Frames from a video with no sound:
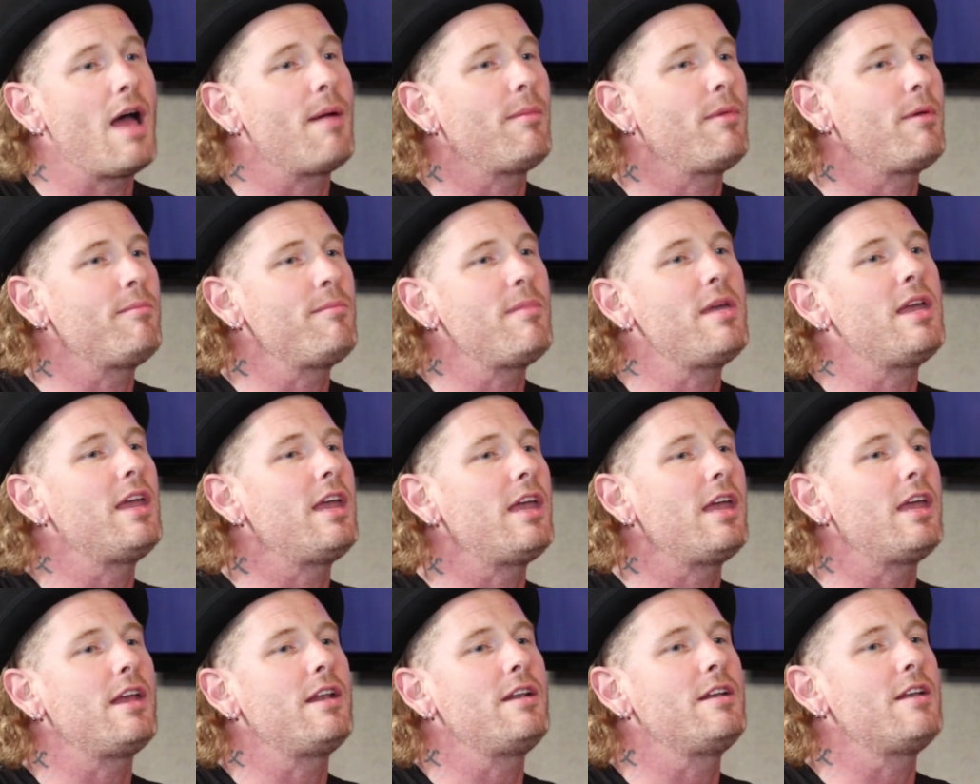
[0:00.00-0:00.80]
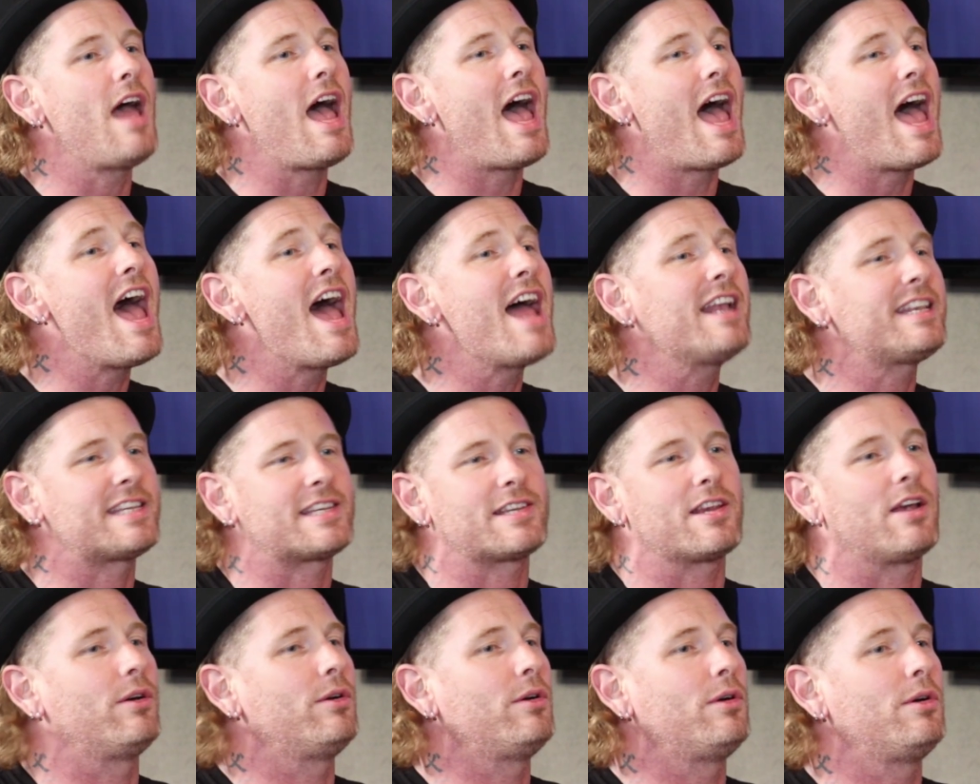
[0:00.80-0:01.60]
I'm a midnight
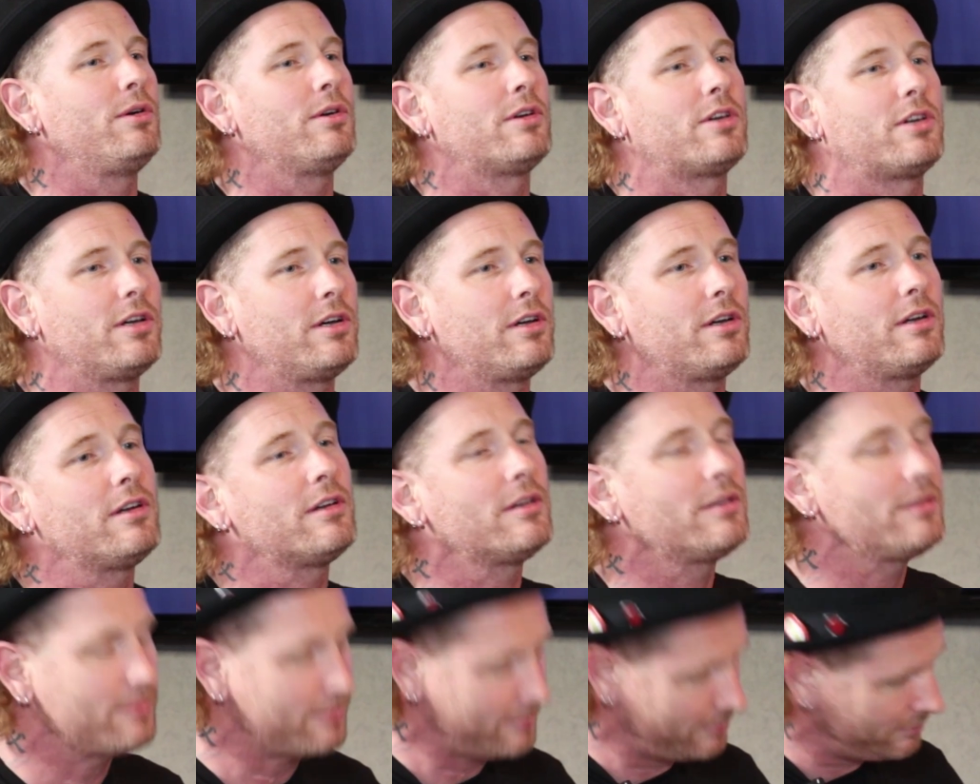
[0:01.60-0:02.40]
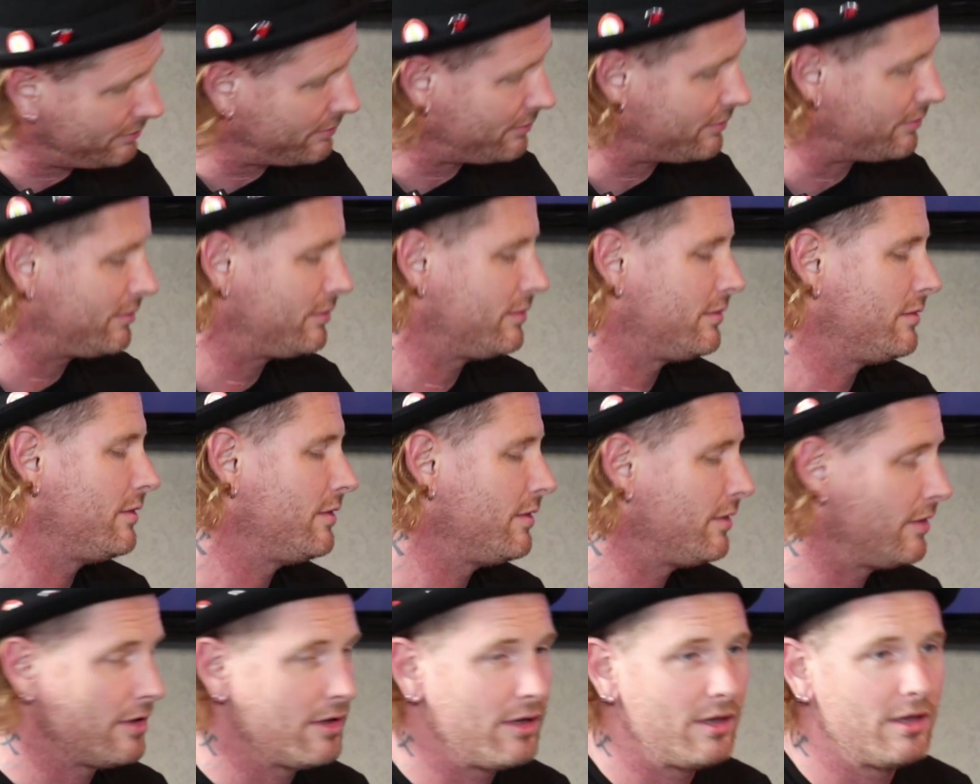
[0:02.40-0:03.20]
soaker.
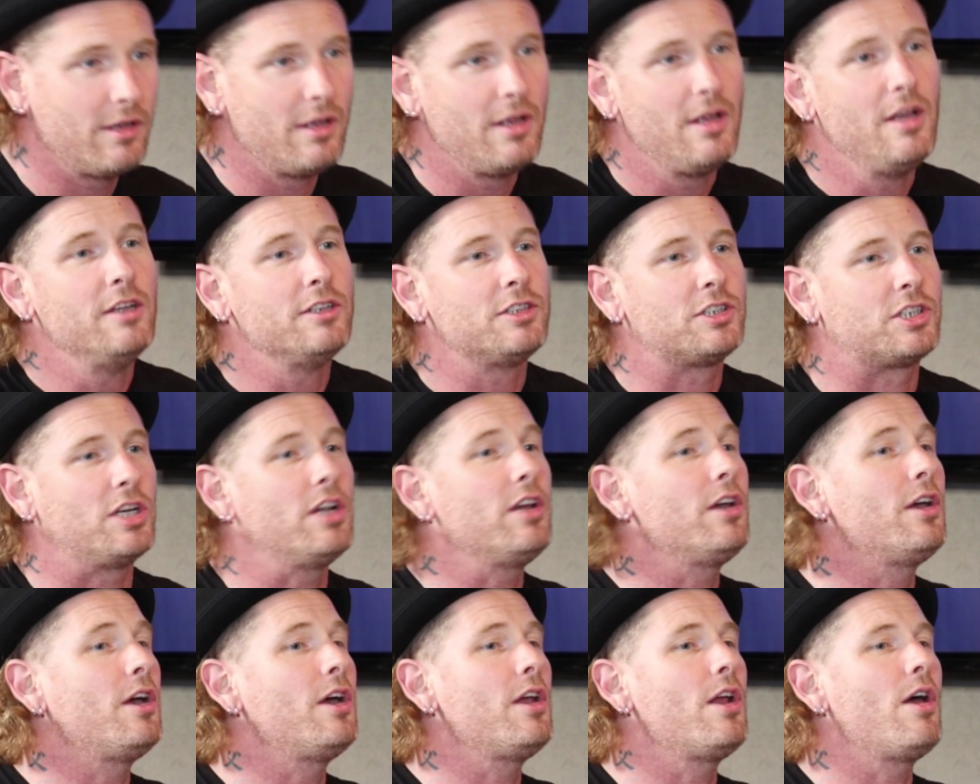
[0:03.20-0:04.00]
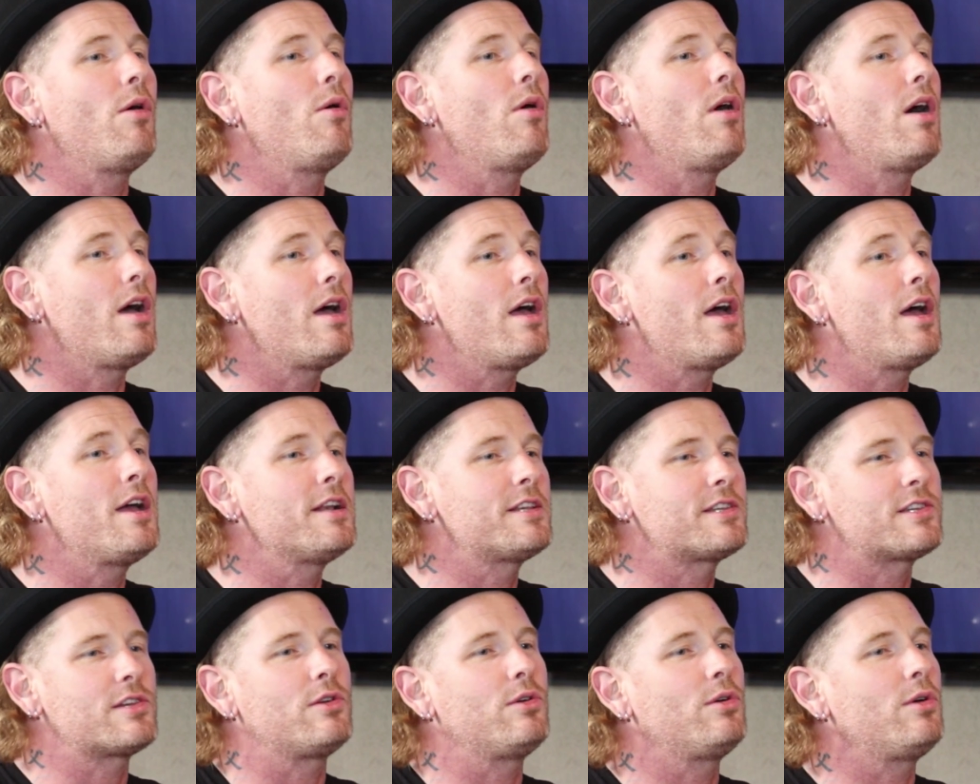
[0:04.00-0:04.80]
Should I
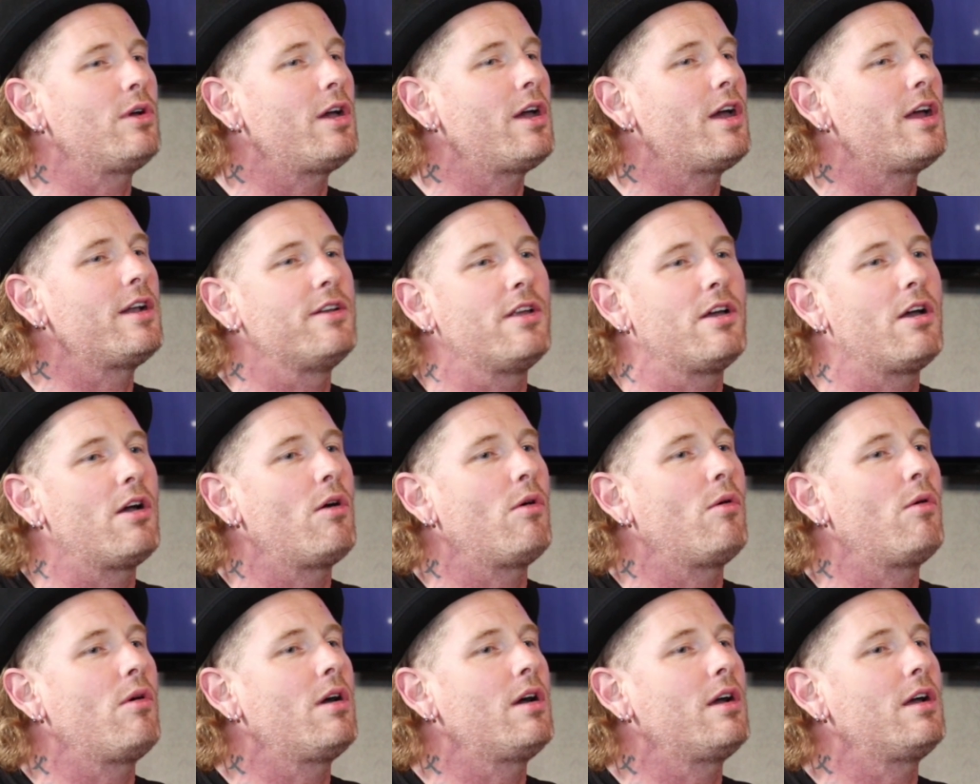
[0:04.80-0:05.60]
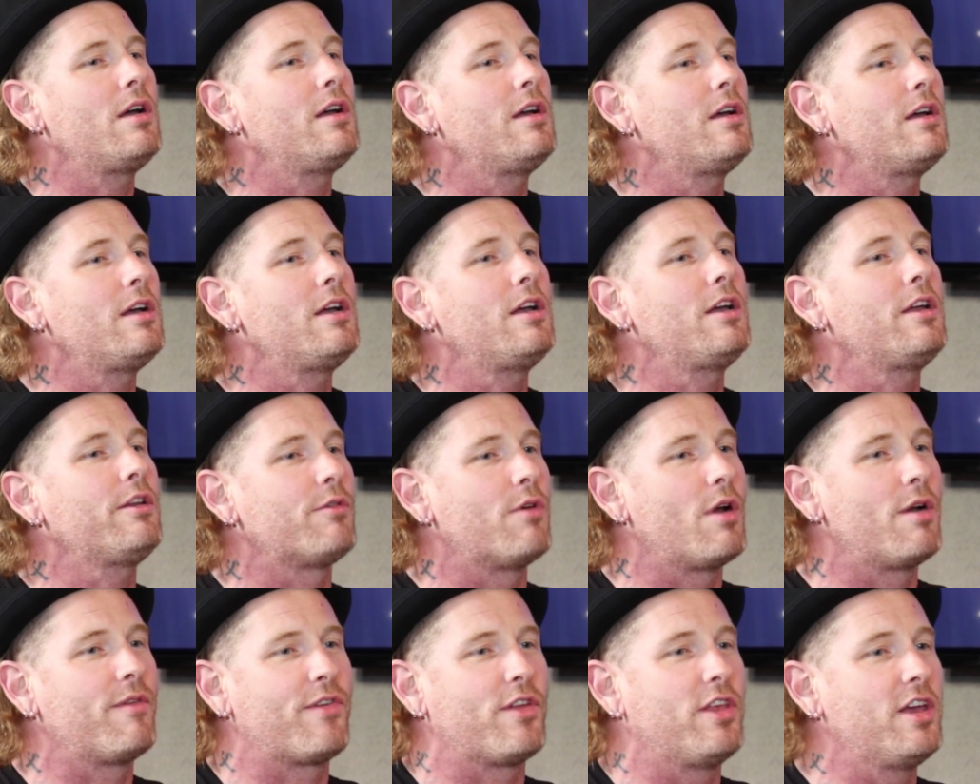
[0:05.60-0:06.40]
want to hurt no one?
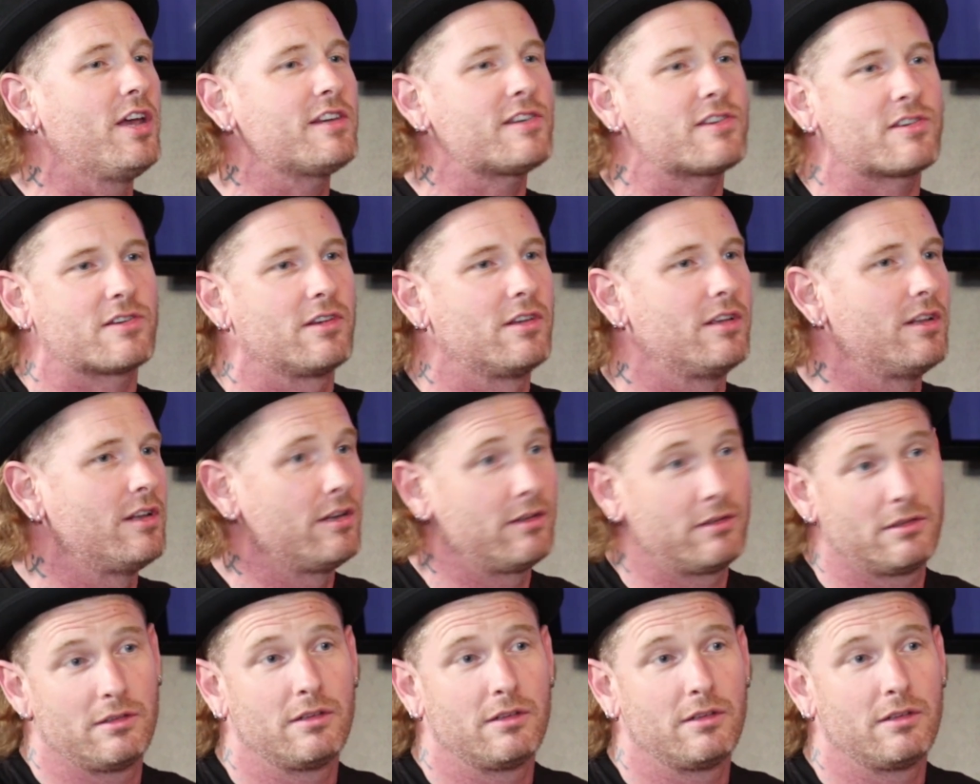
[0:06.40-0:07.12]
You ready for this?